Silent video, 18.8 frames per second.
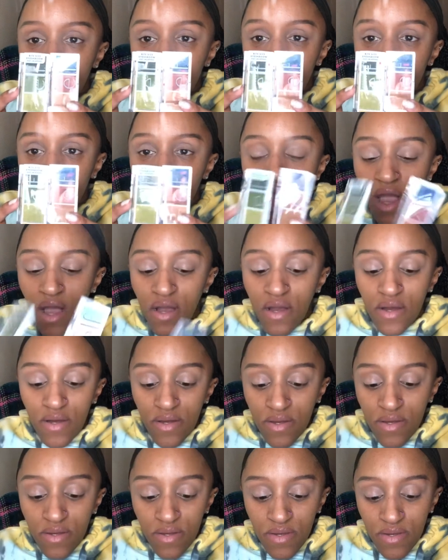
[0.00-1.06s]
Yeah,
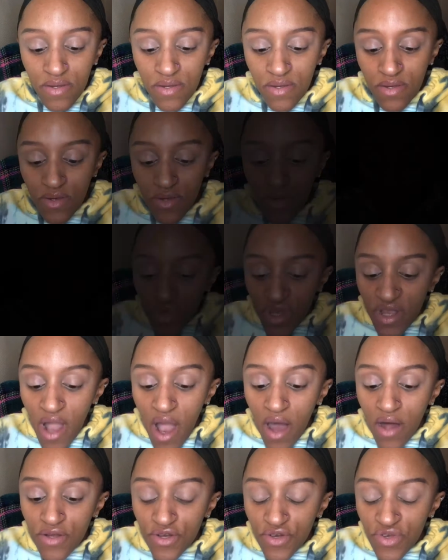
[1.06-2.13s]

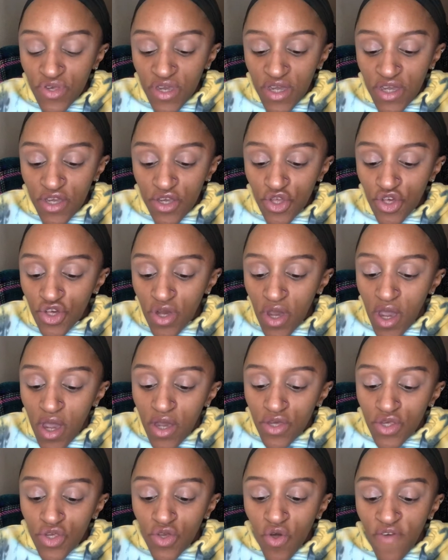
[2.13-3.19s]
$3 each.
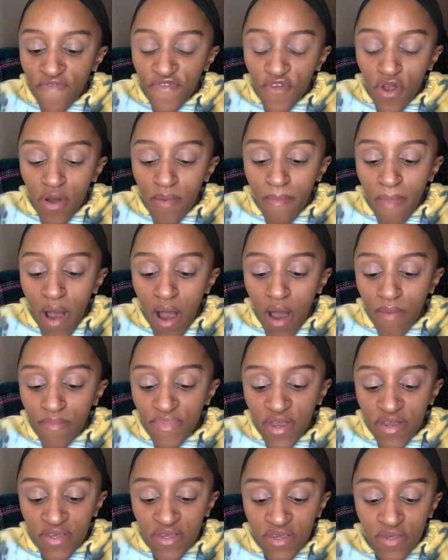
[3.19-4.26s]
So if you're a mom
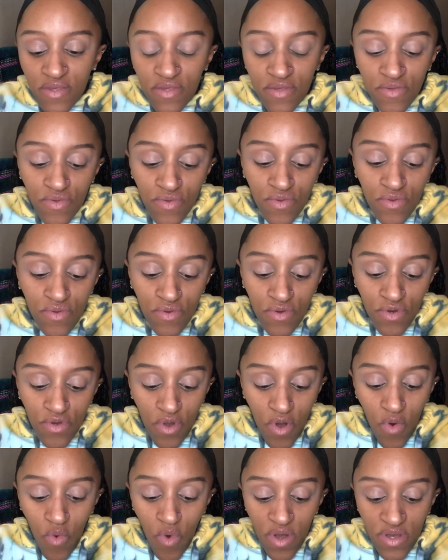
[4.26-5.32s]
that's, you
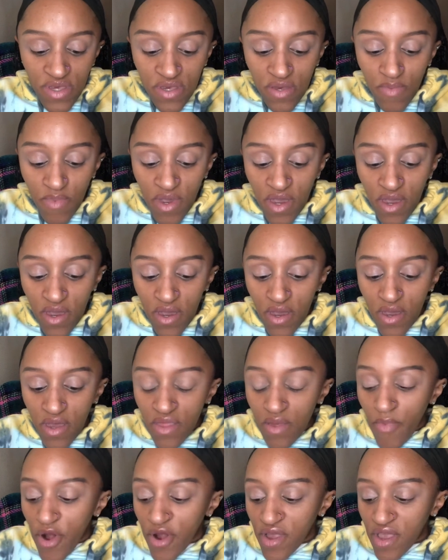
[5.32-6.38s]
know, wants to be in the
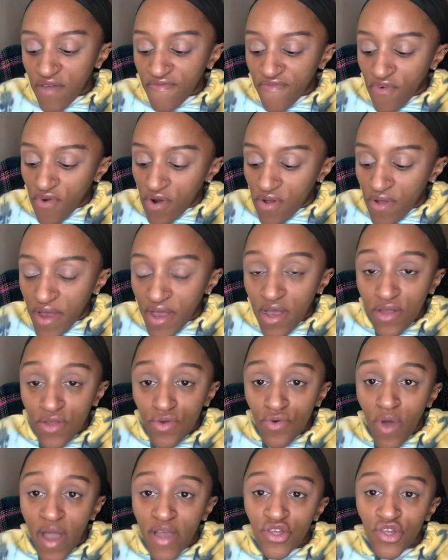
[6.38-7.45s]
market for like a
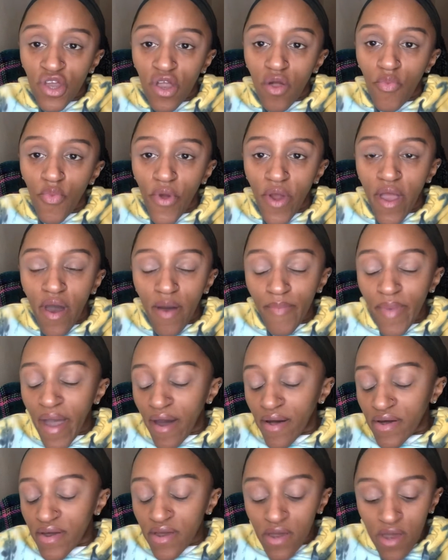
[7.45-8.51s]
new eyeshadow
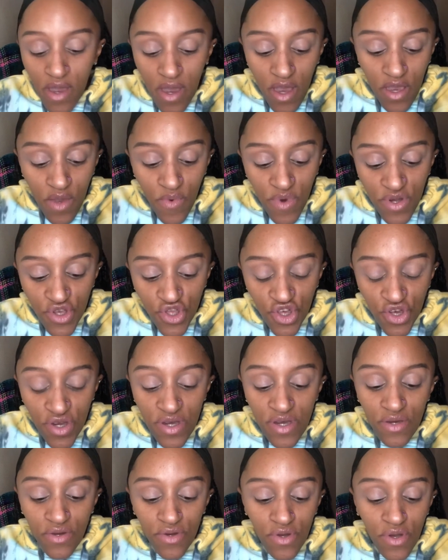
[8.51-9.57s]
palette, you want
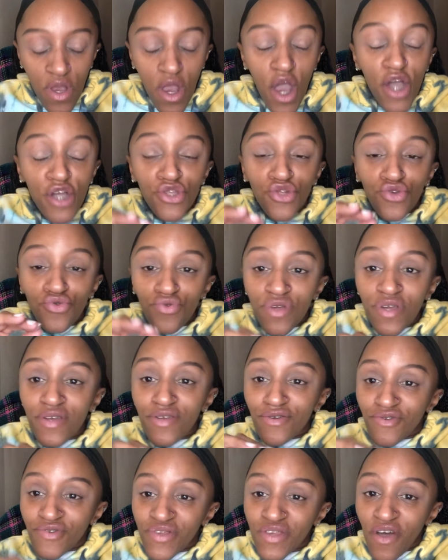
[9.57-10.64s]
to treat
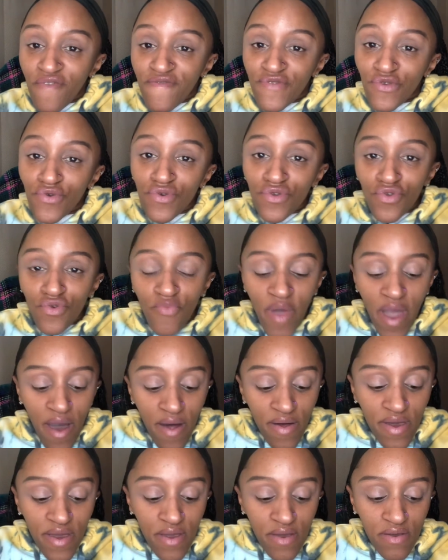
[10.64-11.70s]
yourself to a new
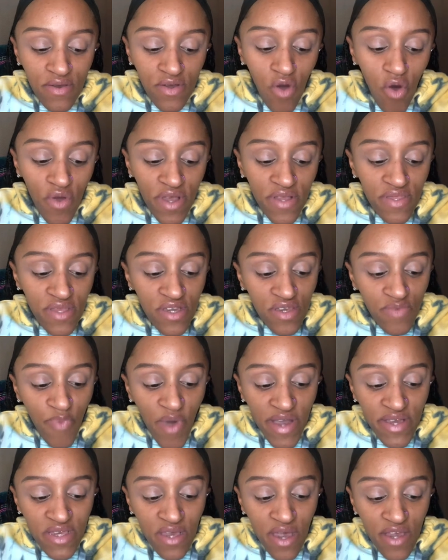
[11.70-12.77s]
palette, go get these
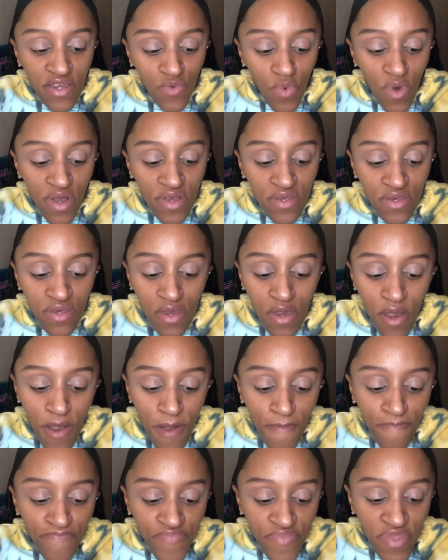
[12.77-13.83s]
bite-sized ones.
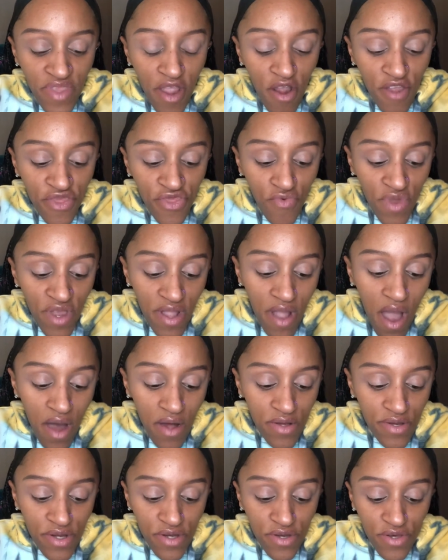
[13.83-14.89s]
They're
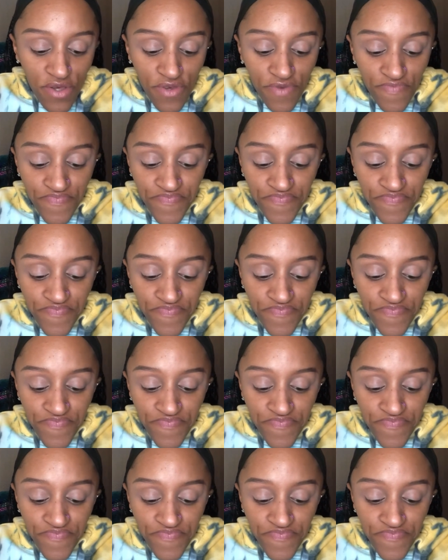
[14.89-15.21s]
$3.